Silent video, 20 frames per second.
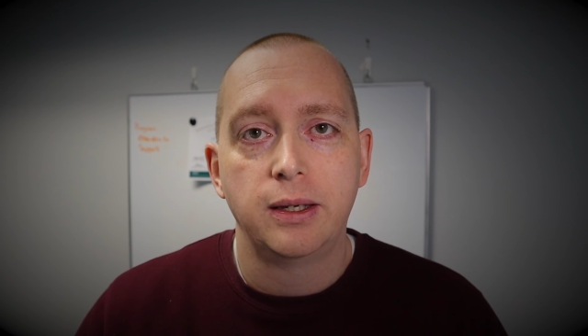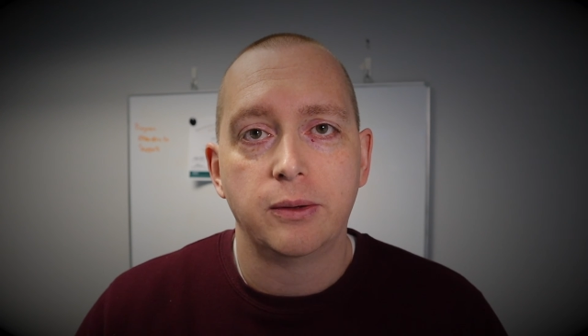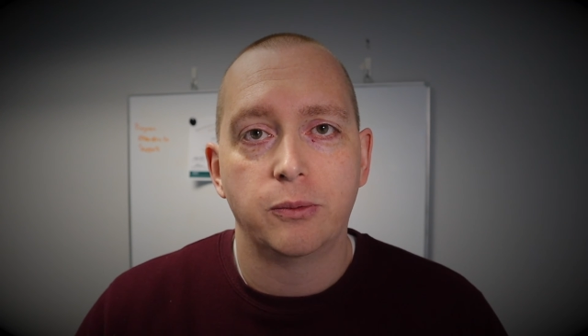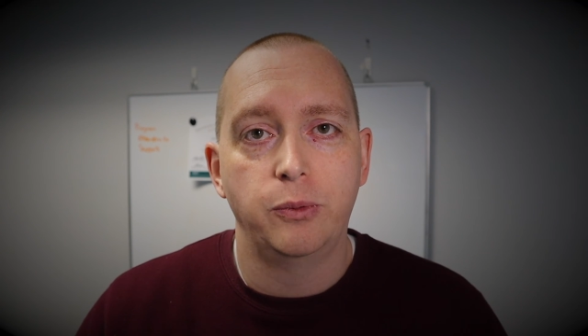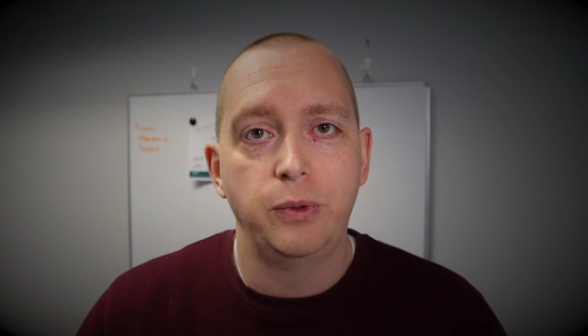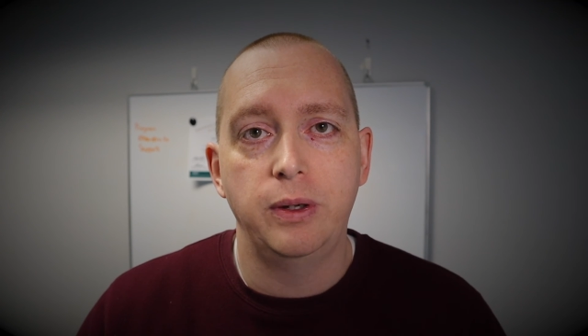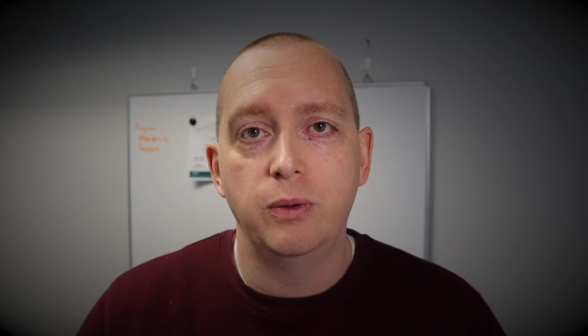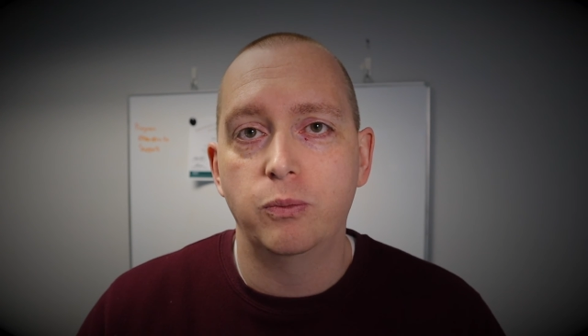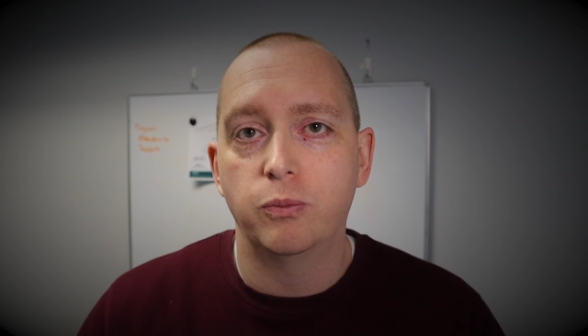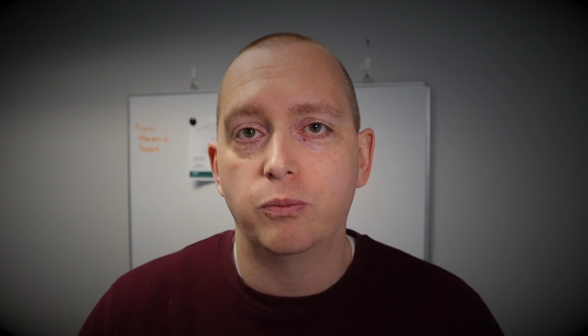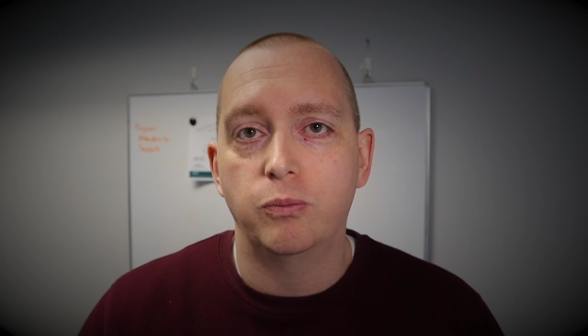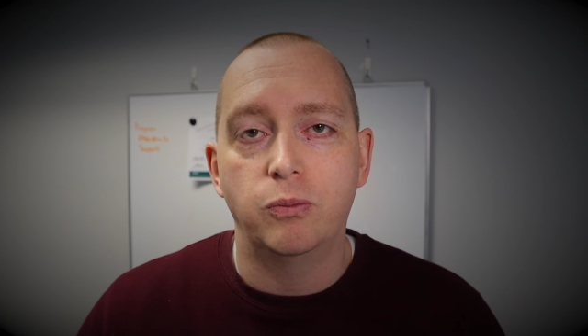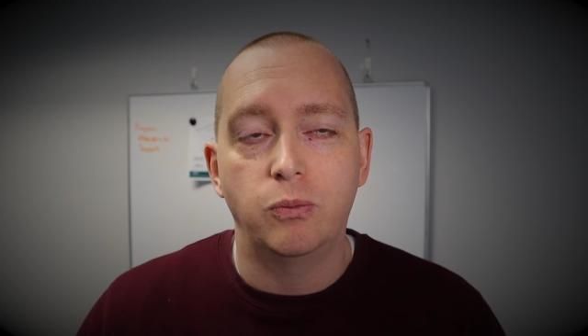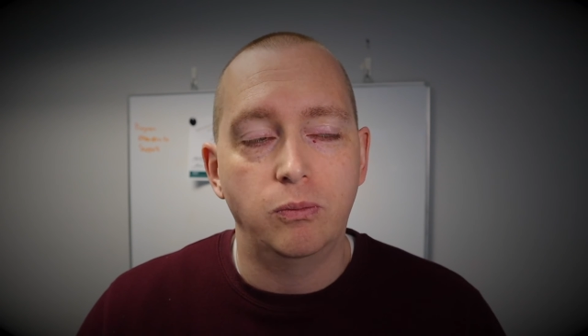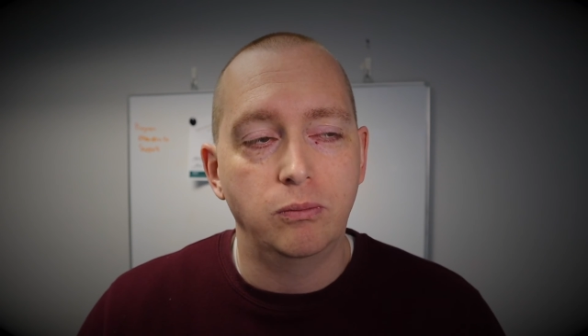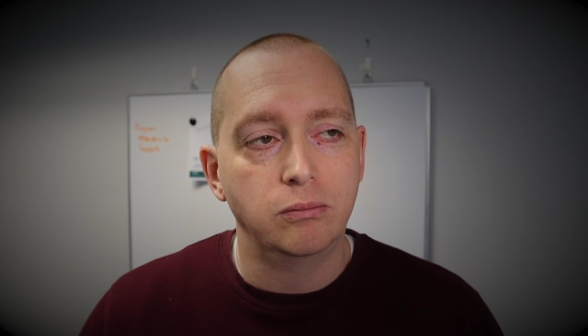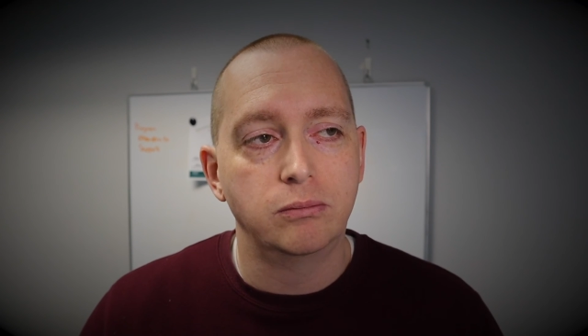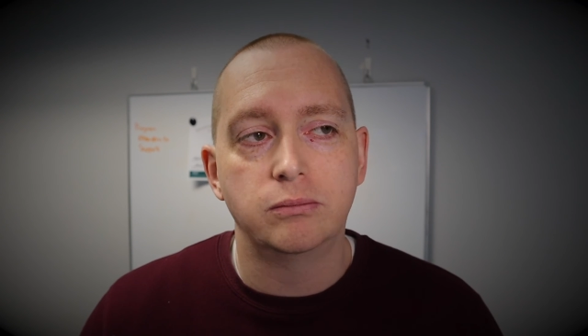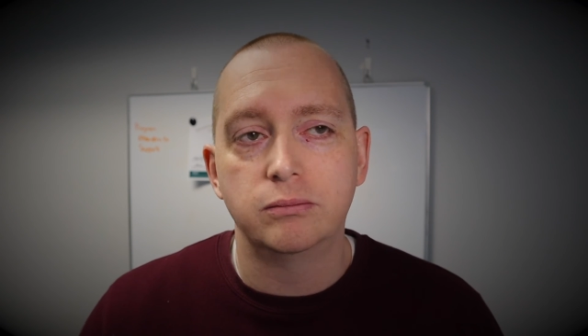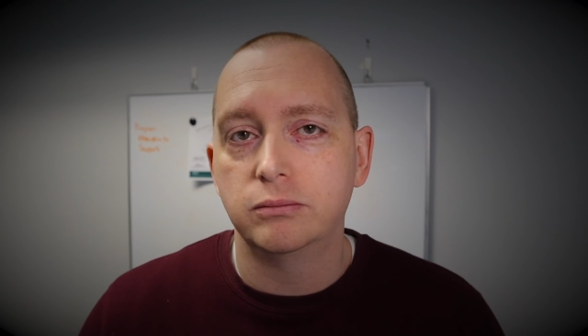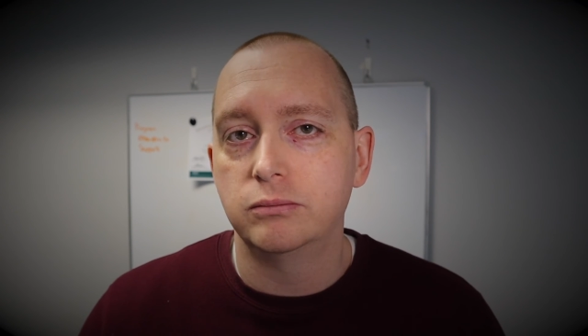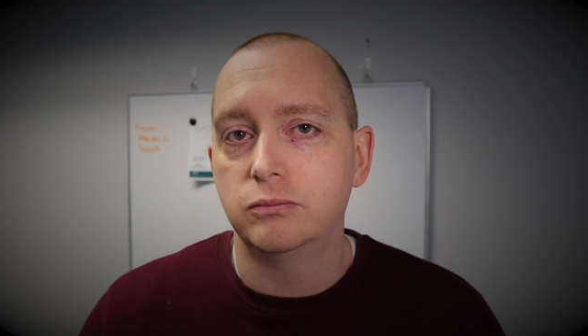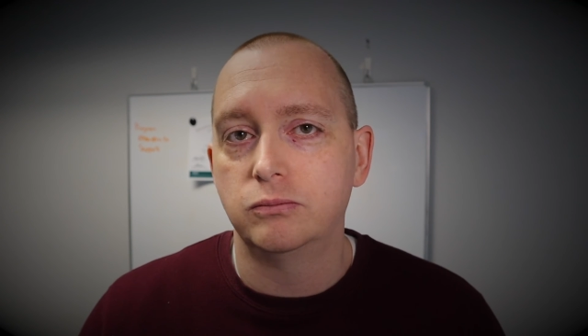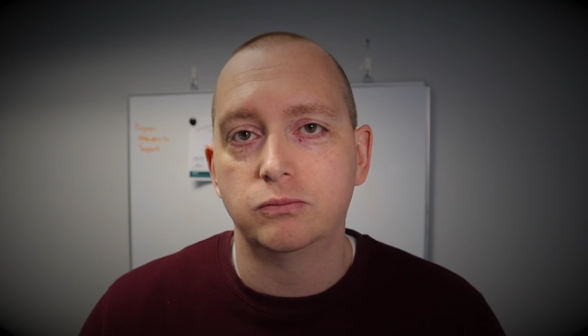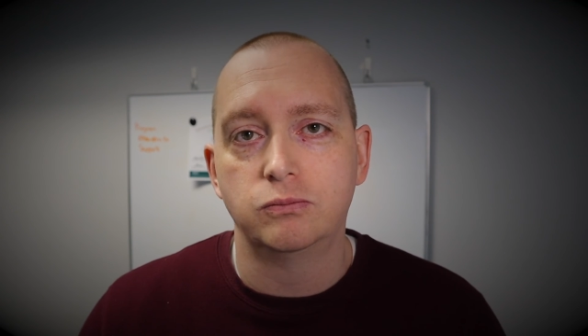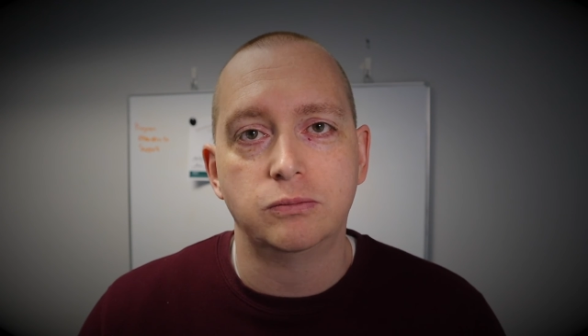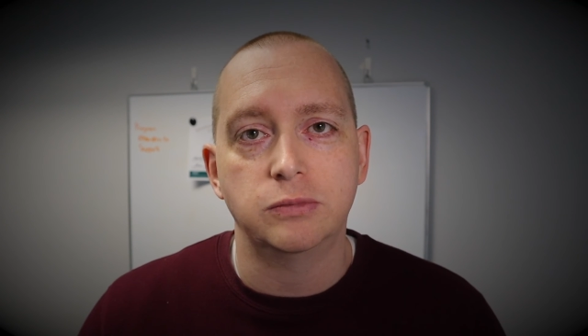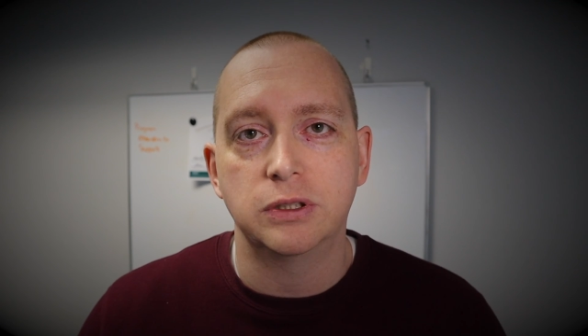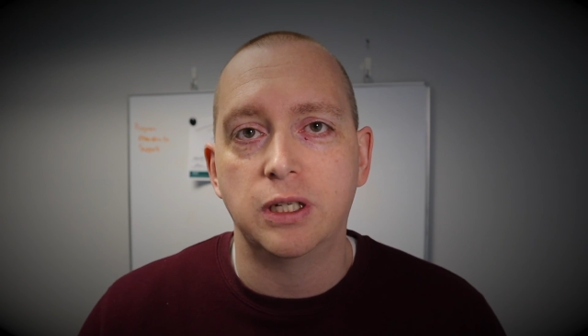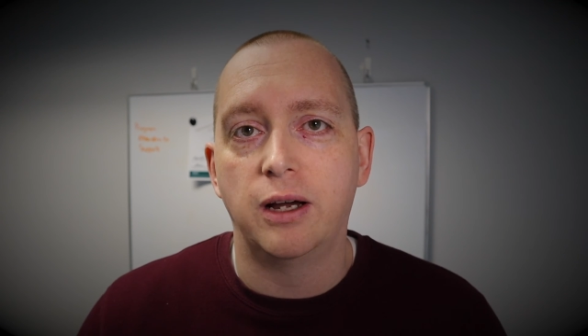We
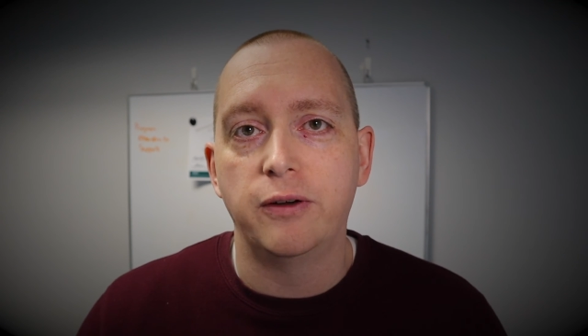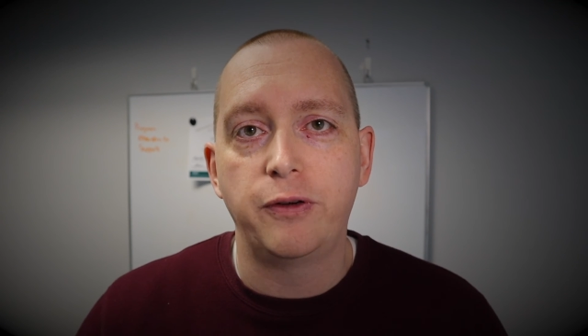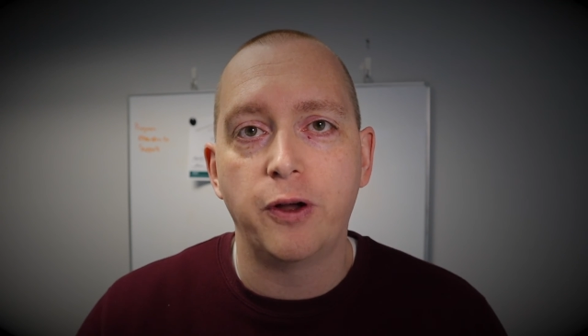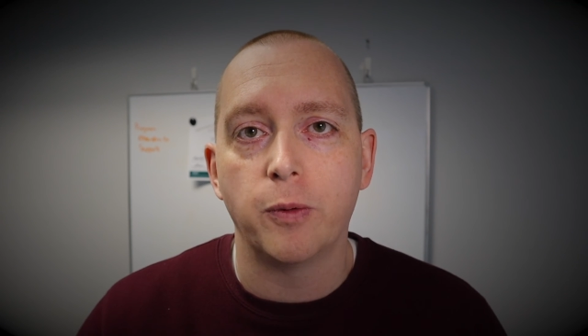love